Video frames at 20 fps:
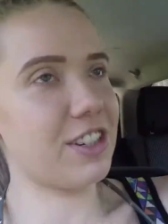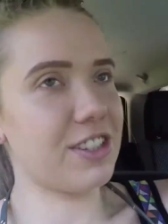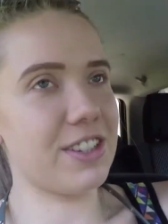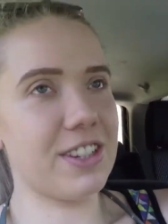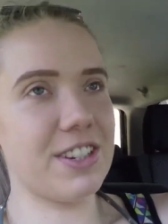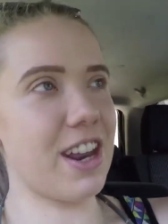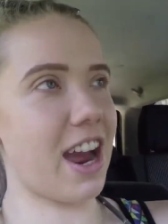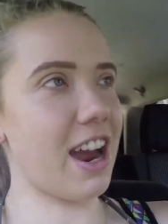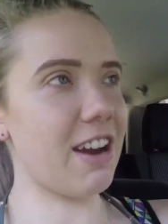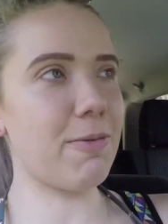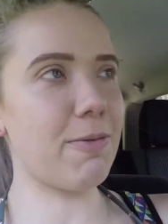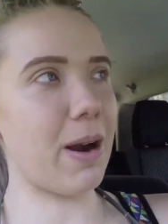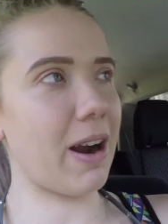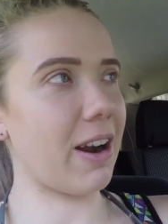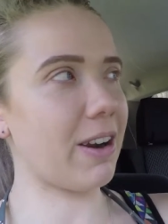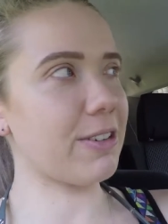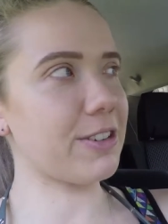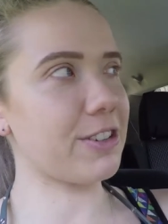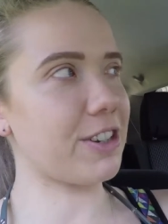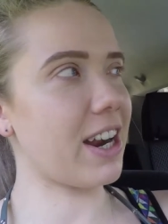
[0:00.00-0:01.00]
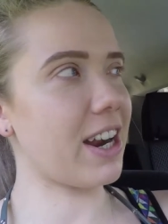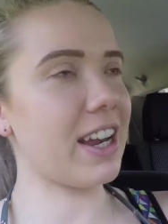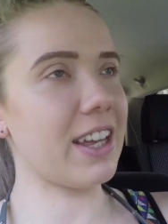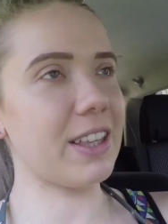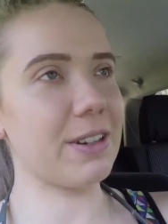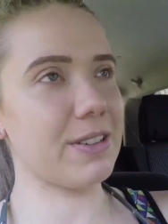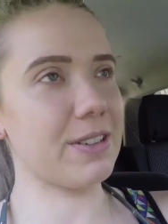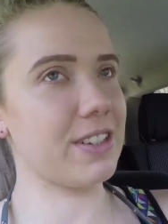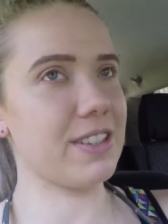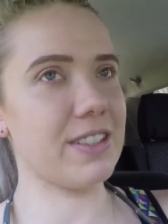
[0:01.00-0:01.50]
Just a dive bar. It was
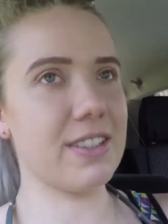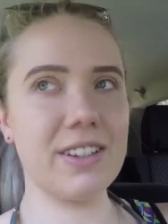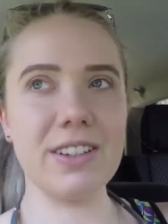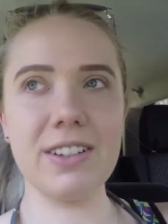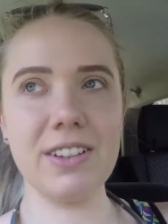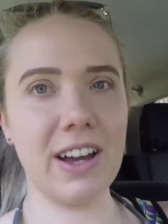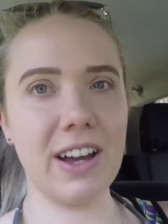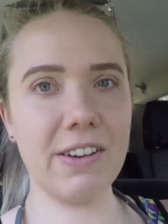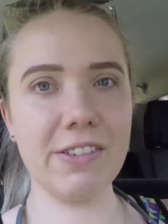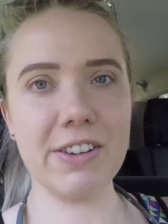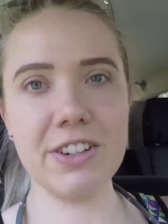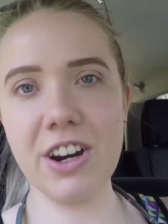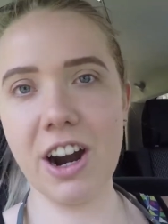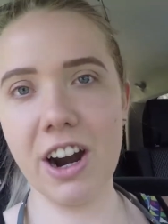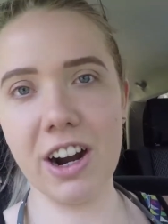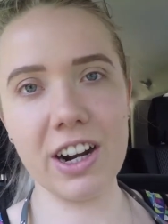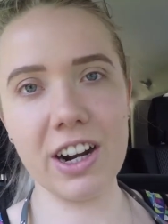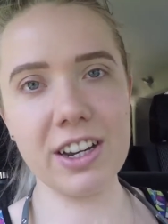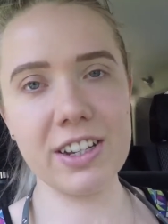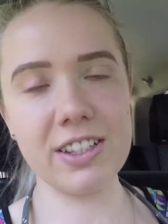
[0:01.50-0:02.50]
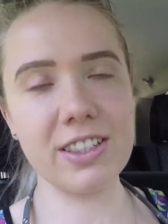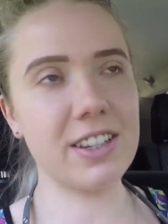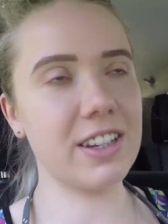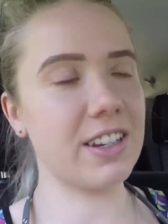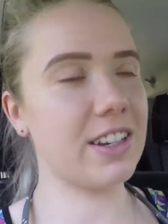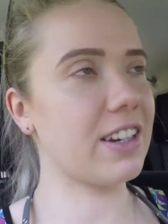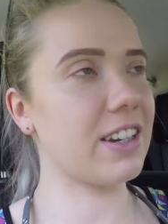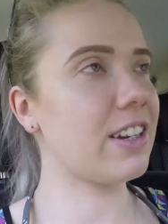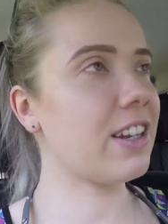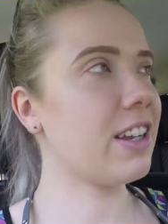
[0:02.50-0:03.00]
great. There was live guitarist
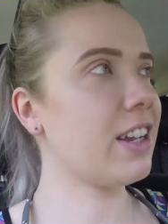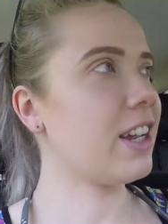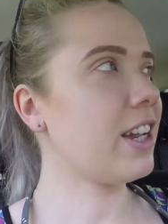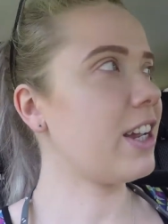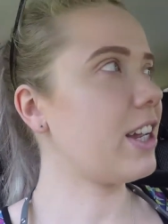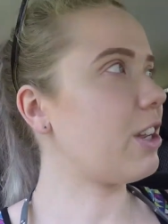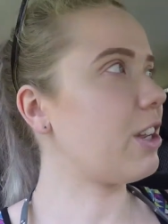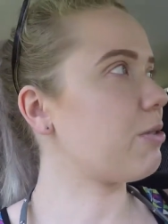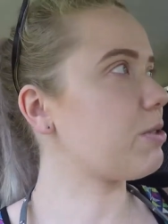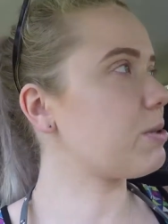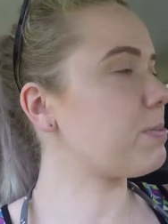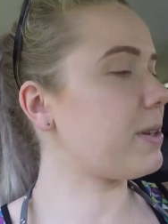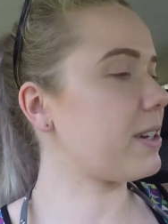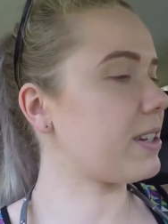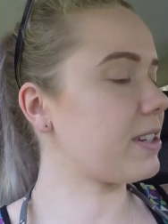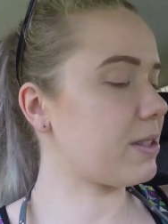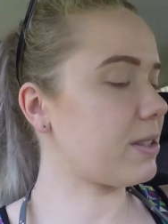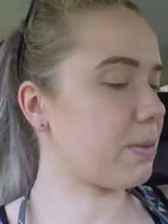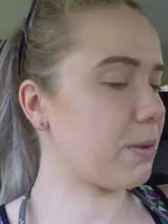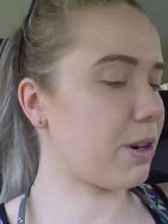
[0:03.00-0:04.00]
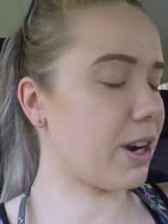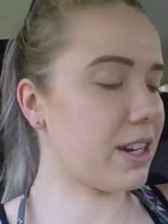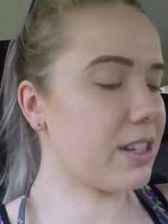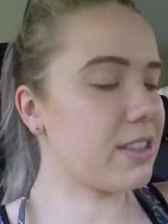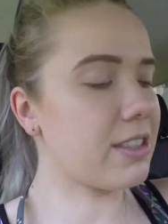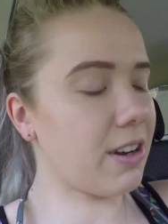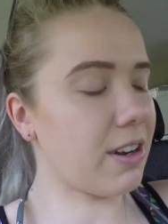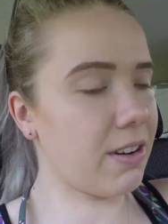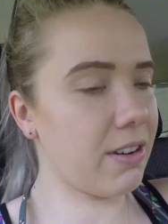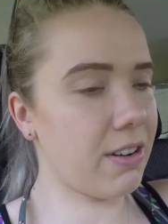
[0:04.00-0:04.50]
and he was playing some
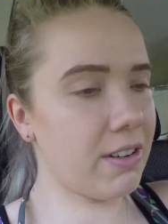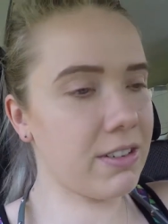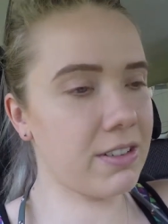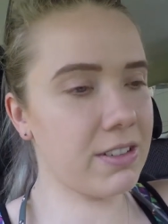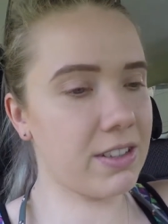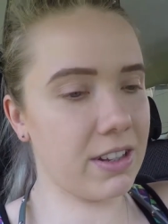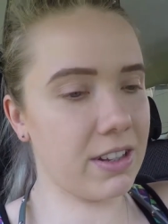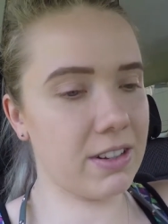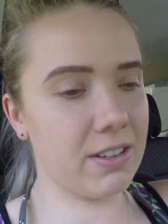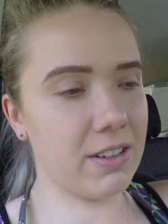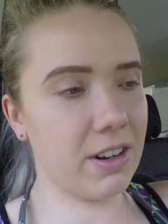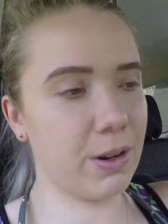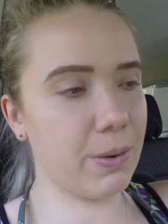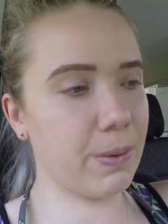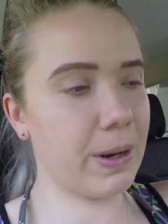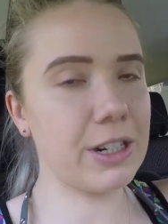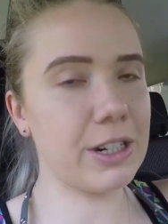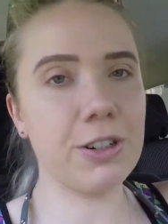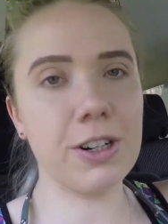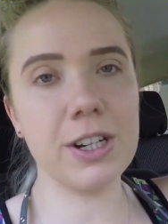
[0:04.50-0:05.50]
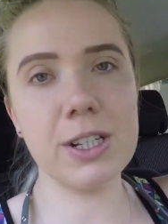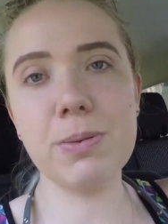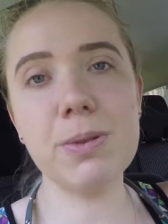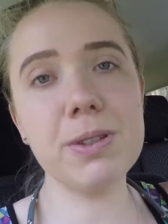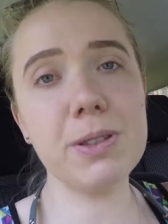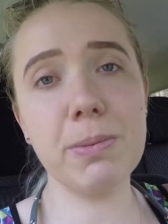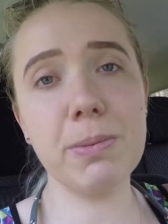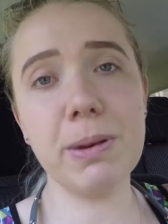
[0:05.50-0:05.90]
great songs and our waitress was